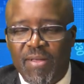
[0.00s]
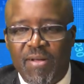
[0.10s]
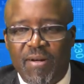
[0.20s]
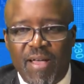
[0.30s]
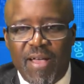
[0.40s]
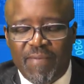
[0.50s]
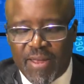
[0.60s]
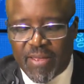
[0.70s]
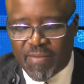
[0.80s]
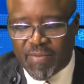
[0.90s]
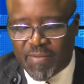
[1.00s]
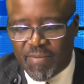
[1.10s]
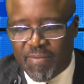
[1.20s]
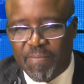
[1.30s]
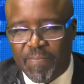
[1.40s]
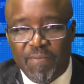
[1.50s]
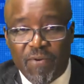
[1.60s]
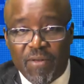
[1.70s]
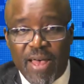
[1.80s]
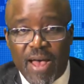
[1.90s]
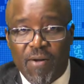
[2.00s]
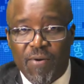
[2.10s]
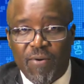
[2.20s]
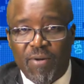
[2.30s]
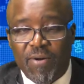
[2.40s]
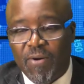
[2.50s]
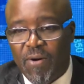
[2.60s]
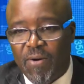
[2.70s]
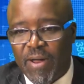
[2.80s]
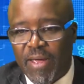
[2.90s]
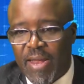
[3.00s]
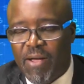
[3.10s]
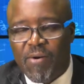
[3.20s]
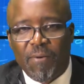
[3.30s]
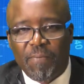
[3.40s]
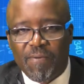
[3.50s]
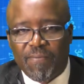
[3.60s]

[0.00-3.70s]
or evidence before that court or any court